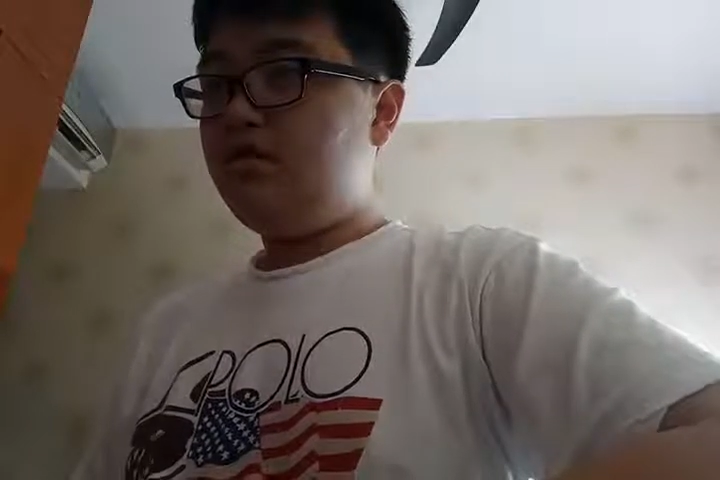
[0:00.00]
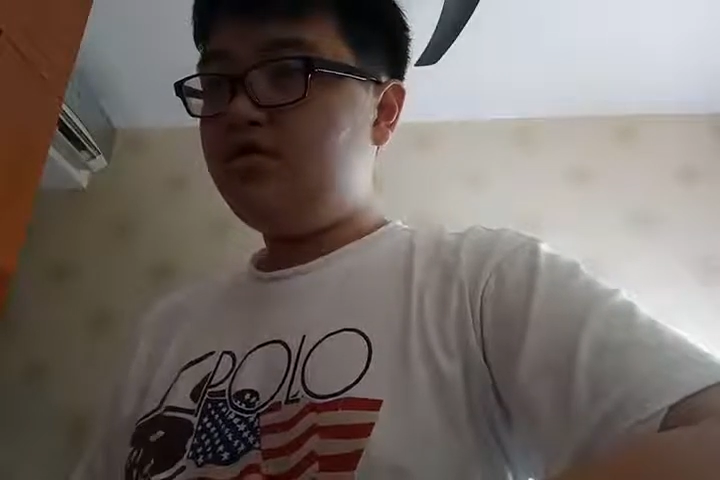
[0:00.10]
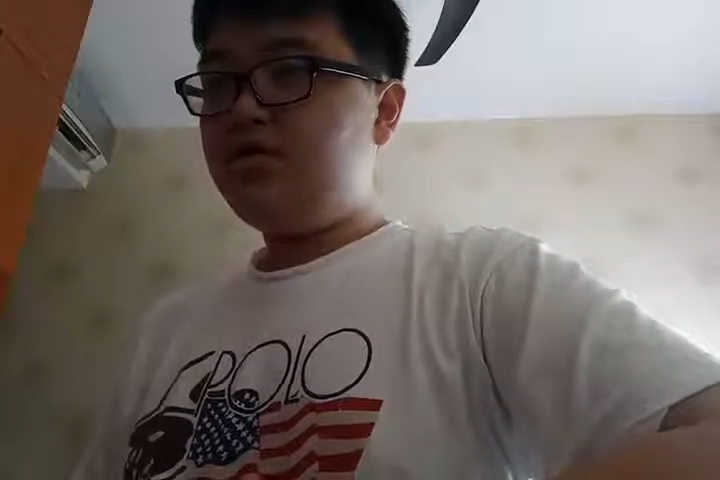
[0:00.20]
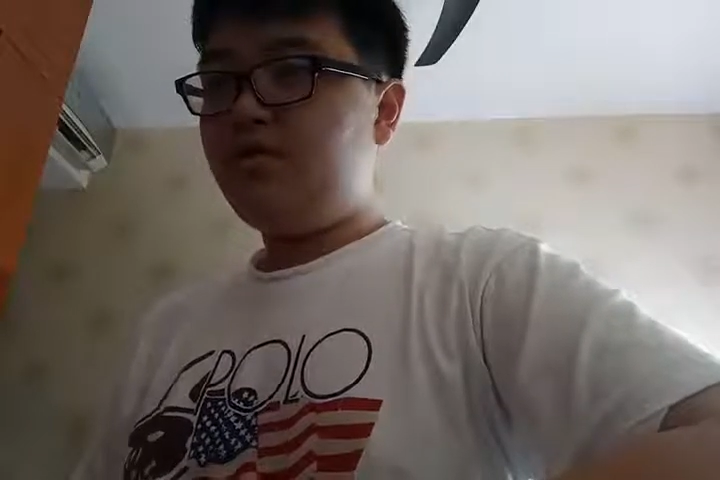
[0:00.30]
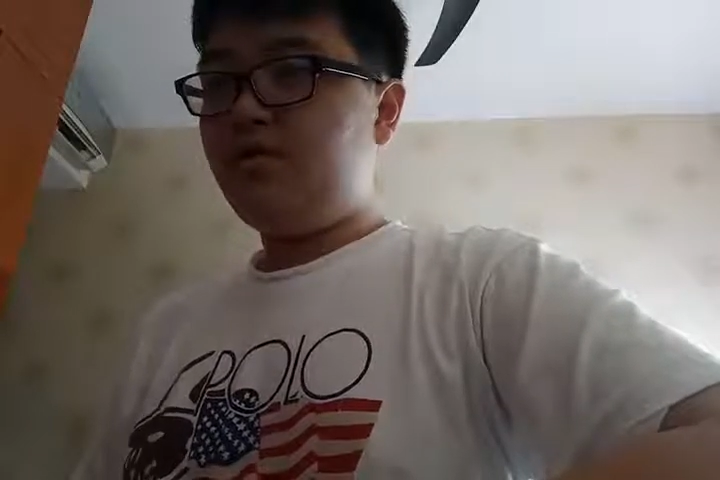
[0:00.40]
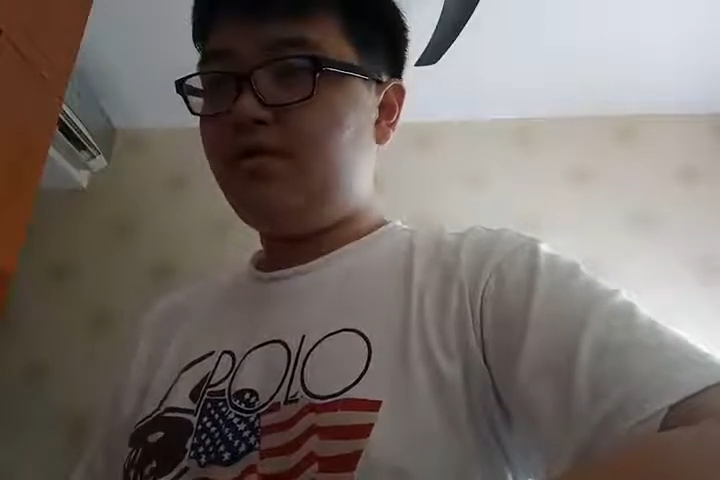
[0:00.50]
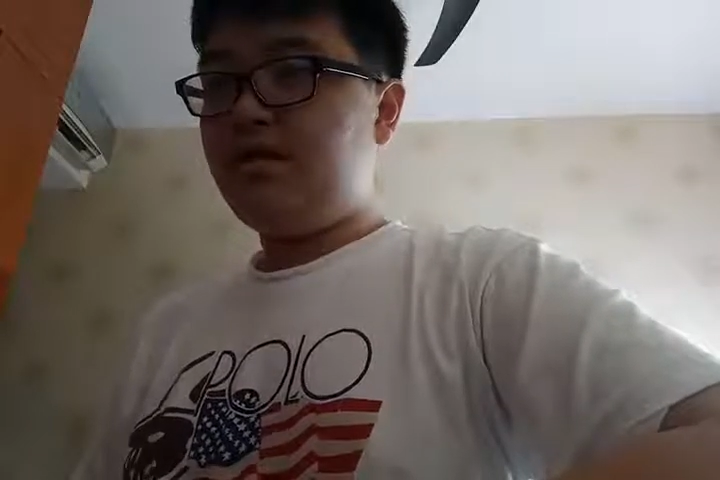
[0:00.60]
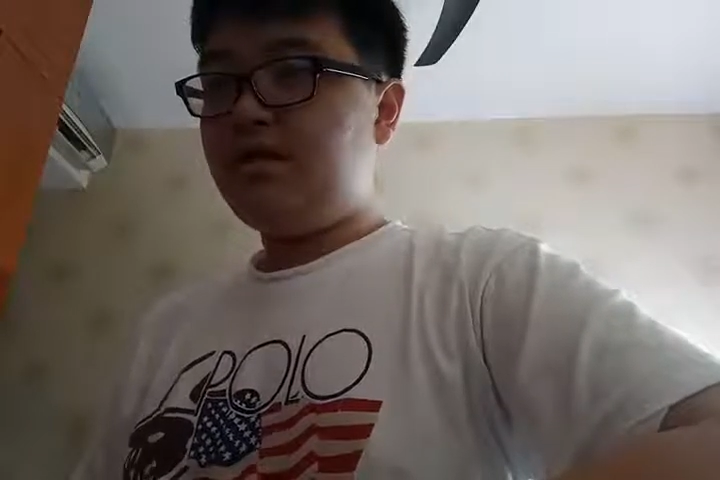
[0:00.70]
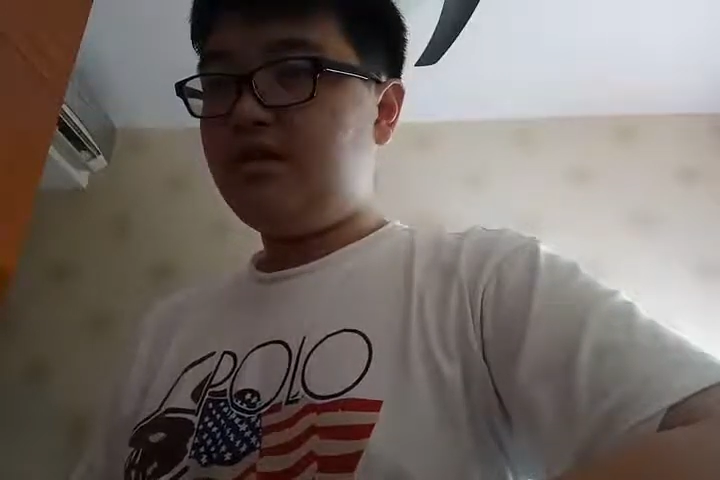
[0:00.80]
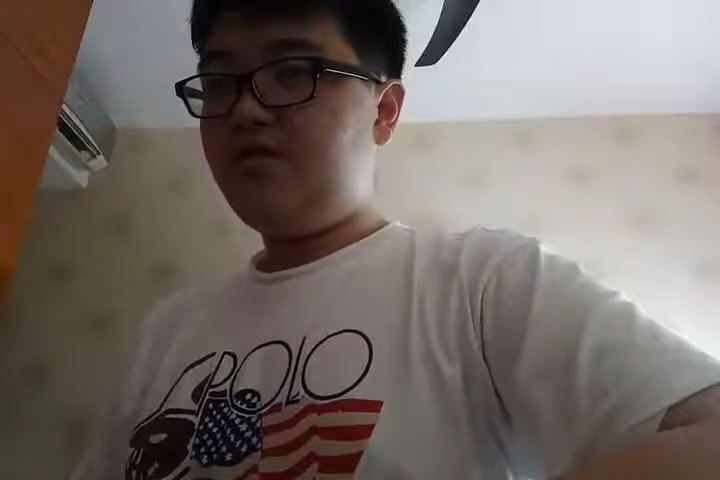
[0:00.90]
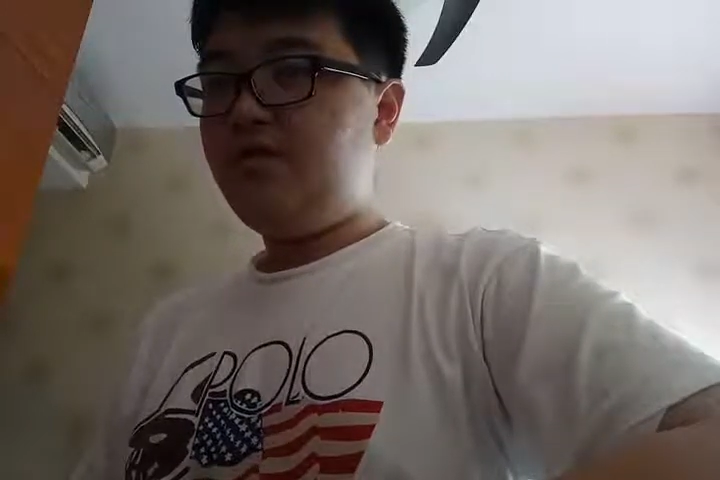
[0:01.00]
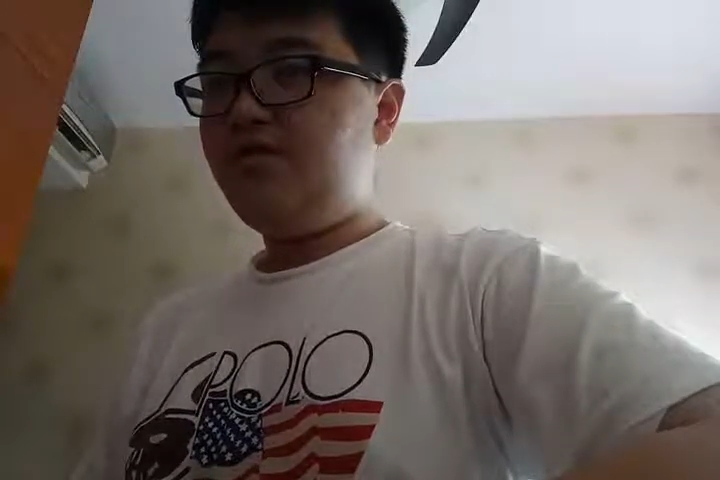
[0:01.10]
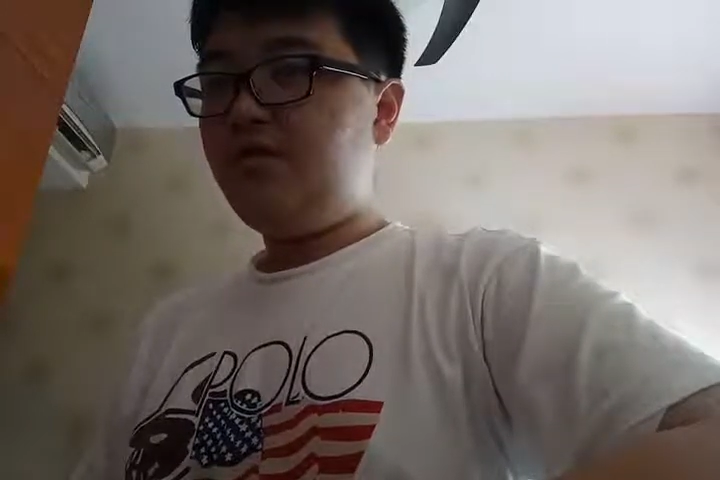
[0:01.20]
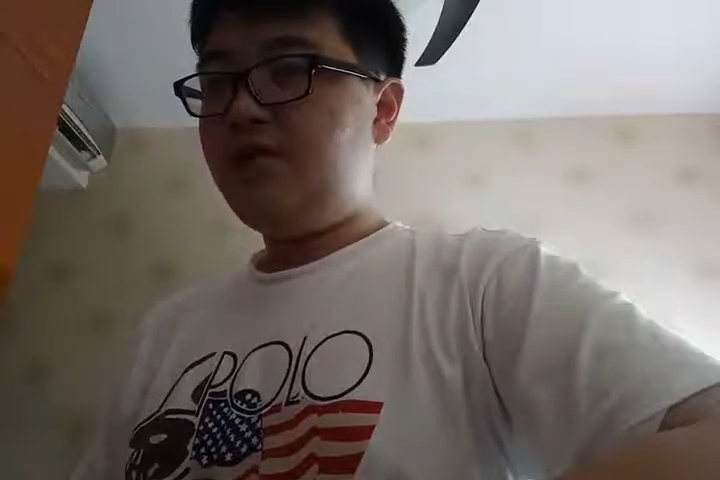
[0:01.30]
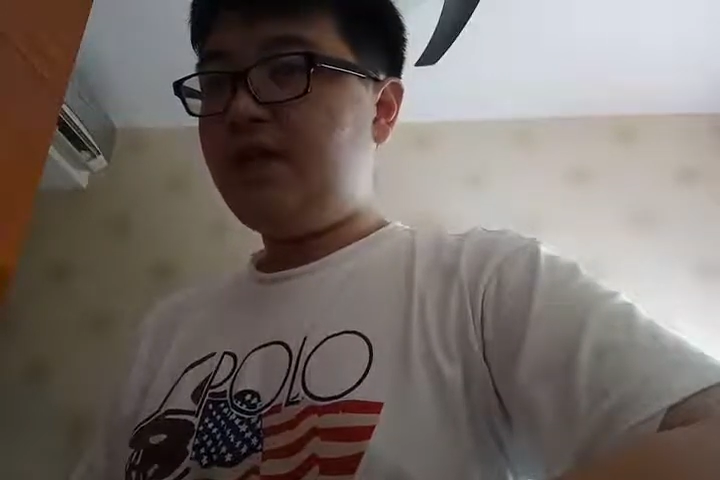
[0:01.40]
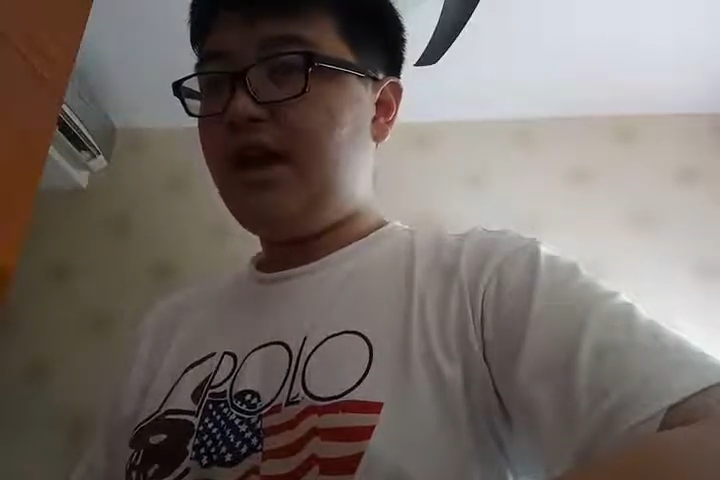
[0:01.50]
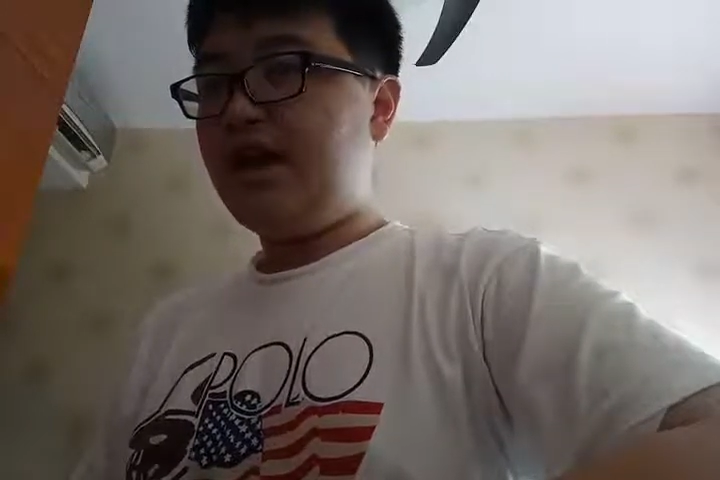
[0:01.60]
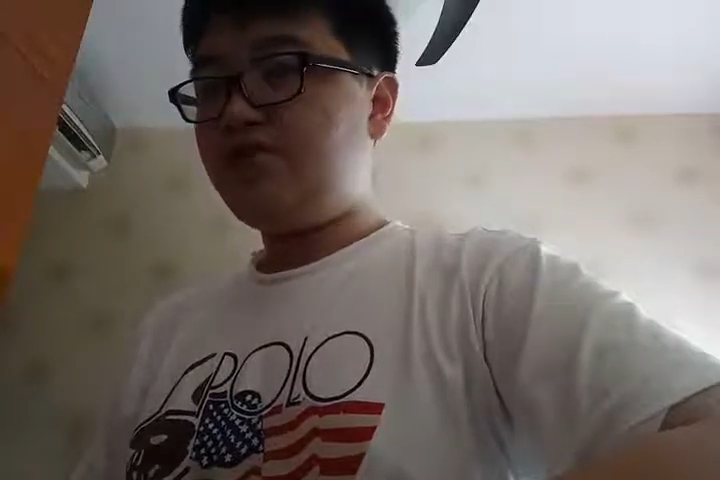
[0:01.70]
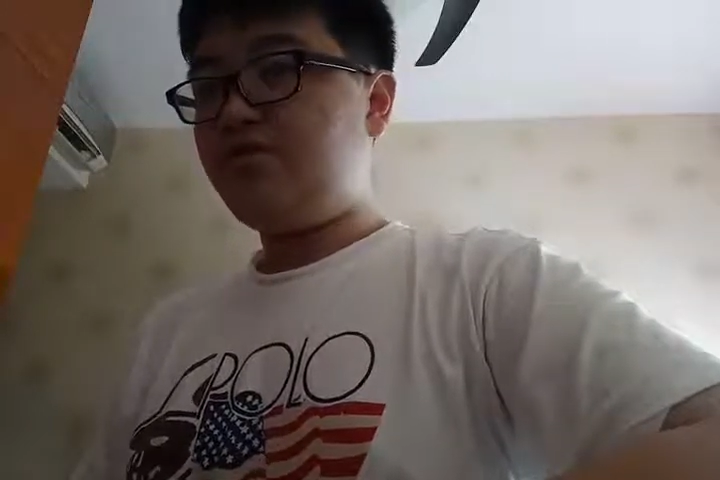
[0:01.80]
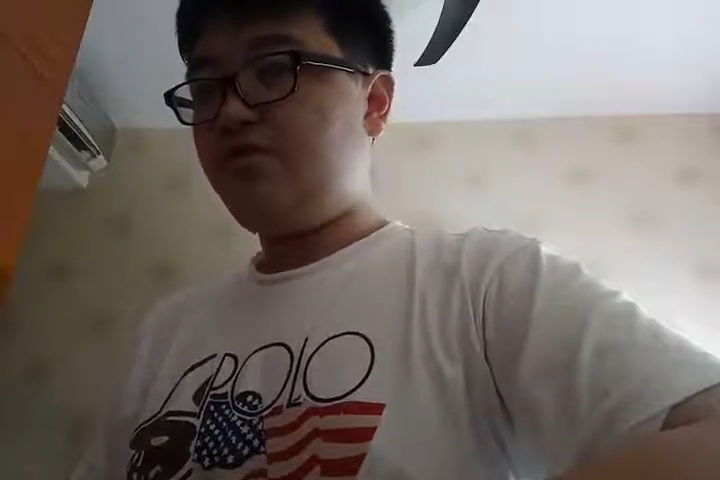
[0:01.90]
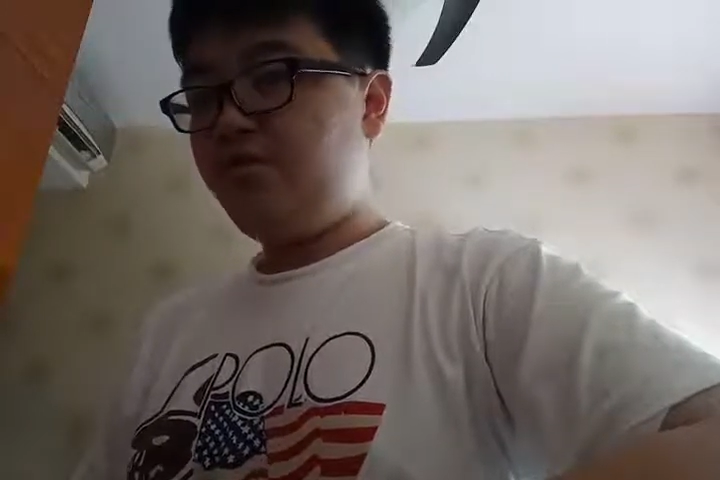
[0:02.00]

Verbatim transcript: just for a week before the actual